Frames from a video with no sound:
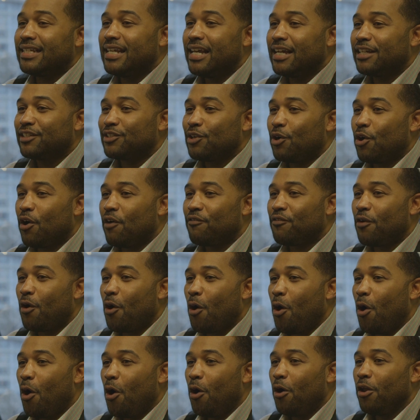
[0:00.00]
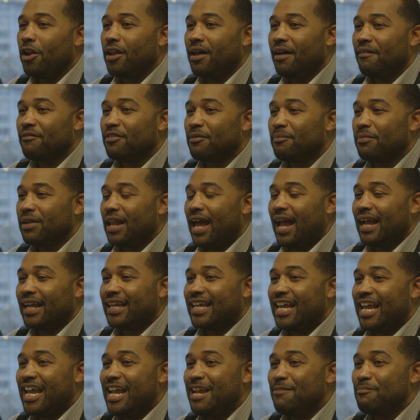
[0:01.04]
ticked off all of the Black
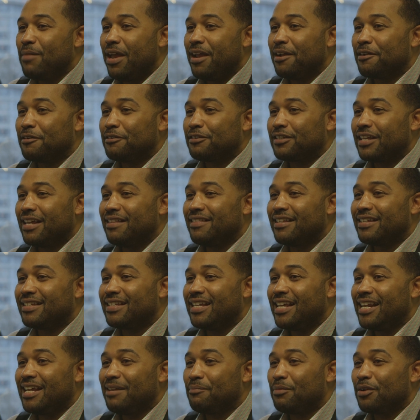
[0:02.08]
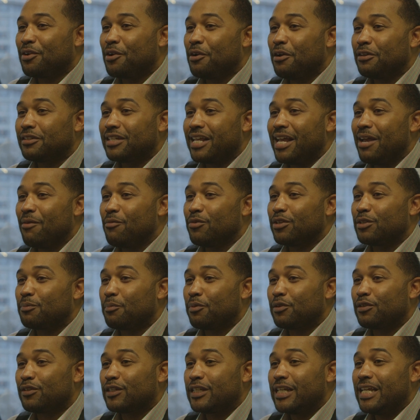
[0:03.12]
kingmakers in the city because it was
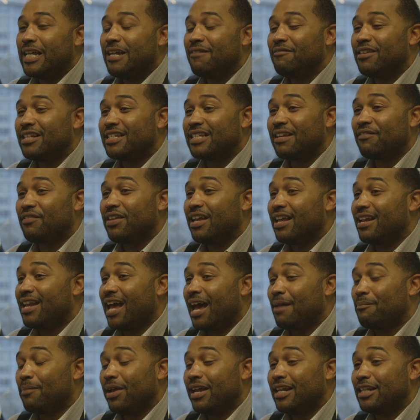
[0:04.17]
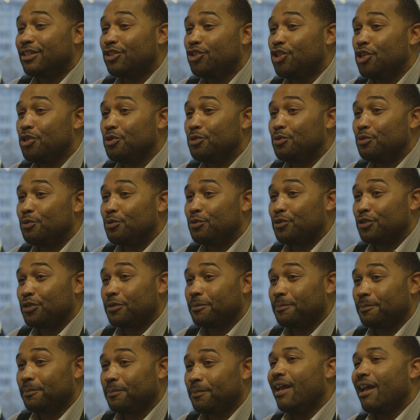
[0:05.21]
perceived as if he had not paid his dues.
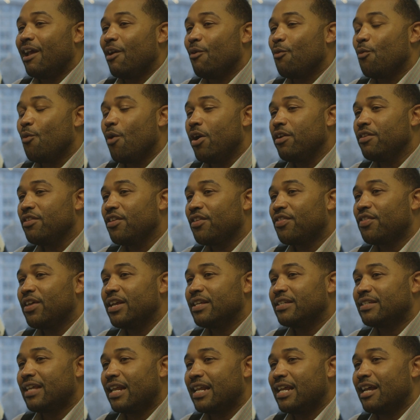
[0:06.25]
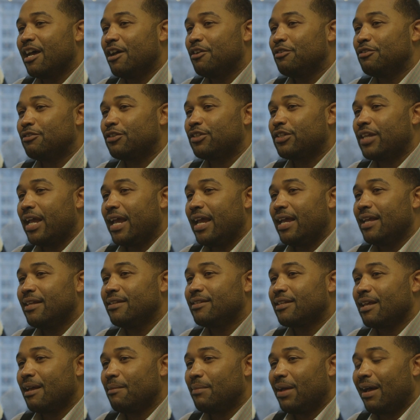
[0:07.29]
And one of the things that he
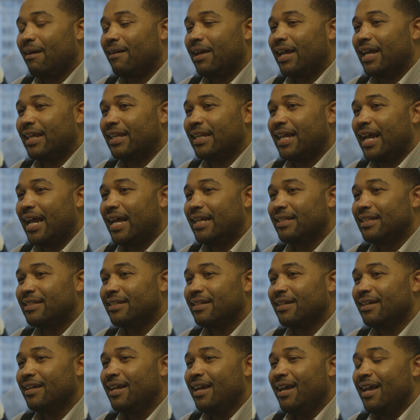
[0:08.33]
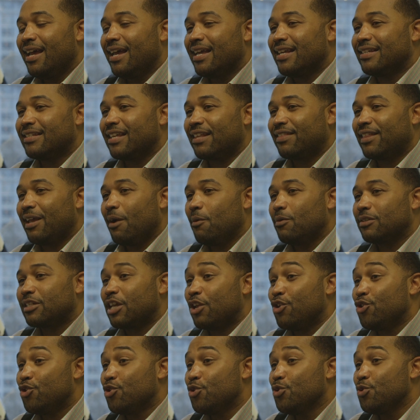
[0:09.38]
understands about Atlanta is that there was a
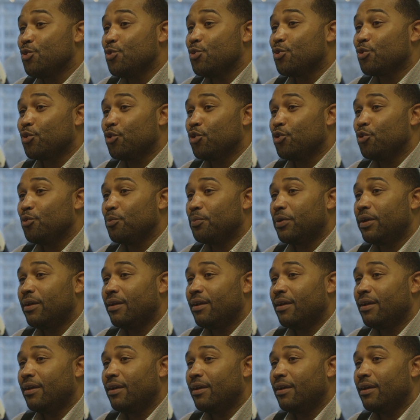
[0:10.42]
new group